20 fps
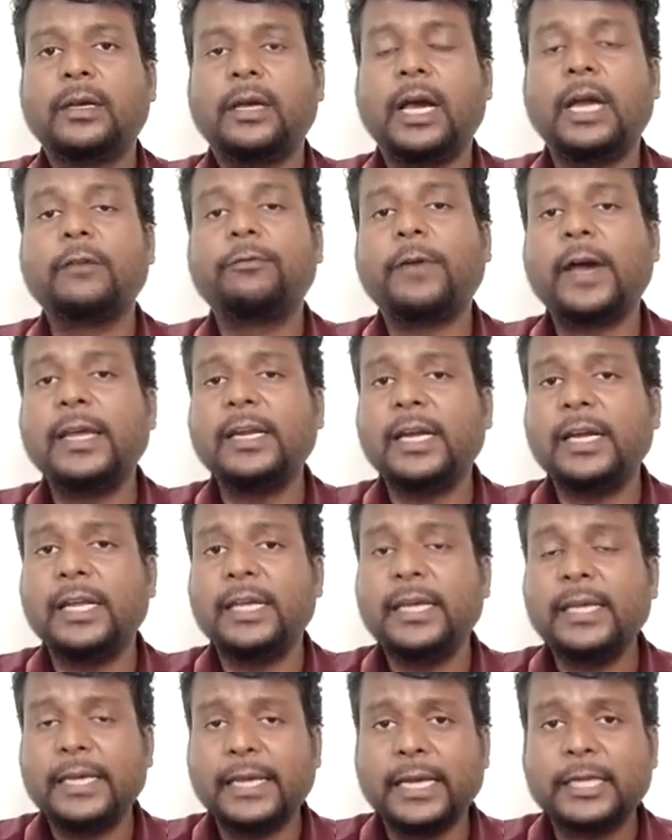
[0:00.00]
And
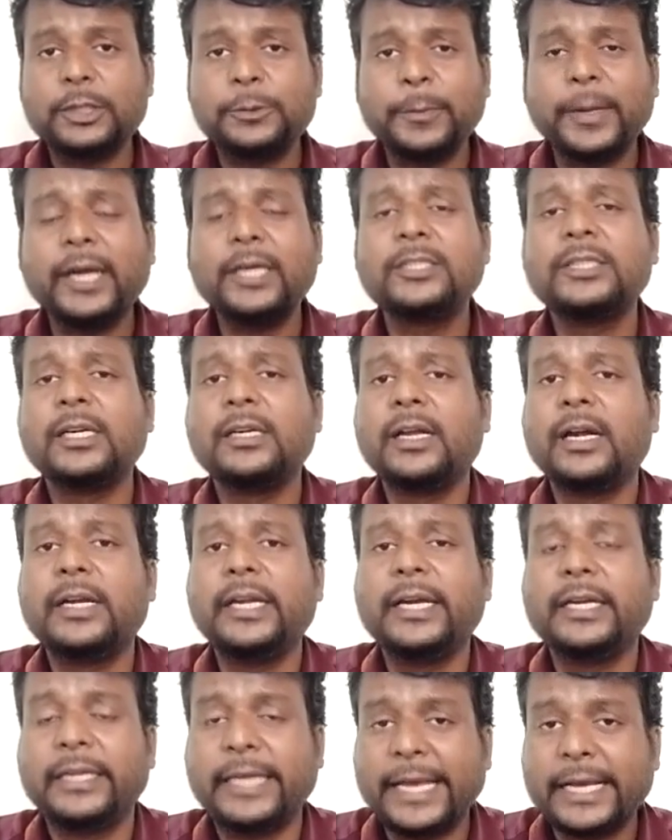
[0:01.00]
finally, experiential
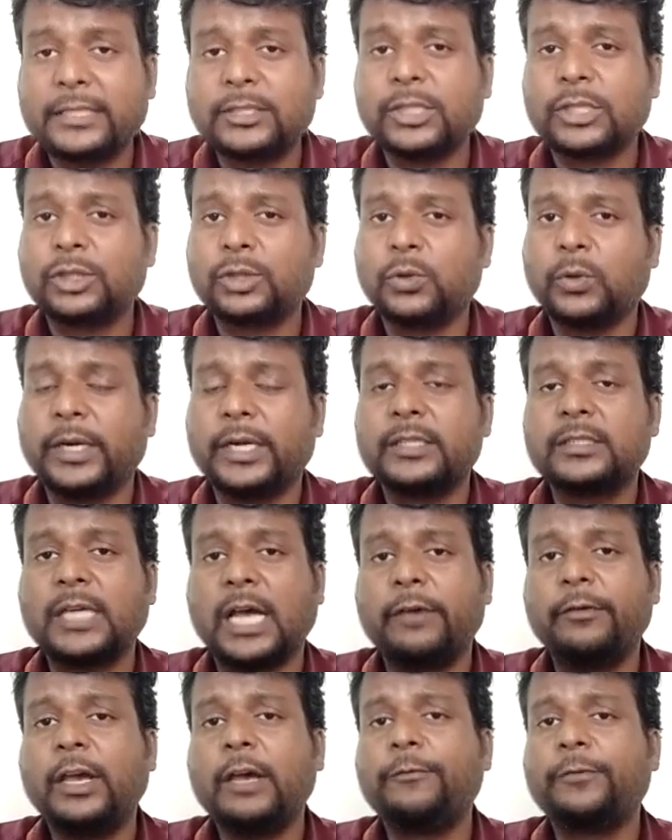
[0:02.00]
learning takes the students
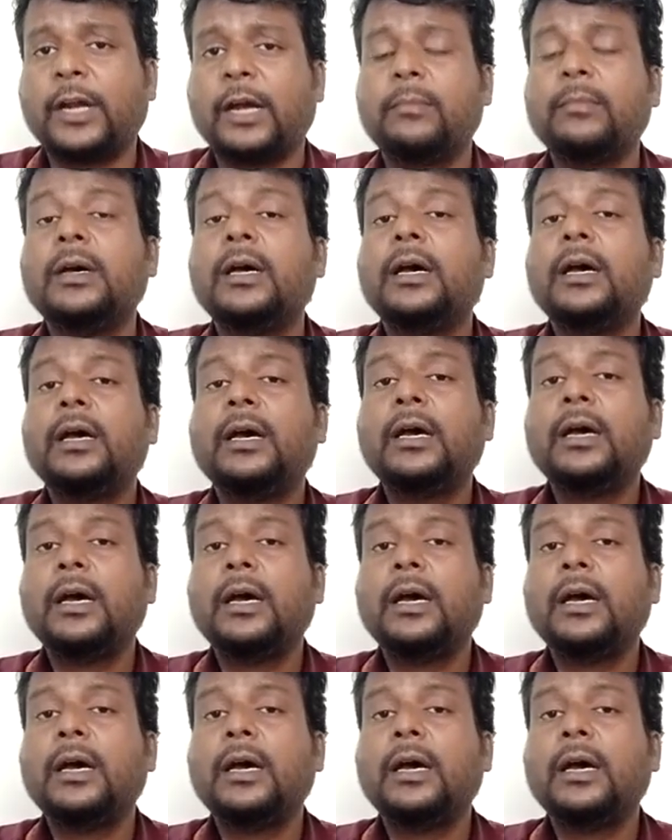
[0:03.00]
away from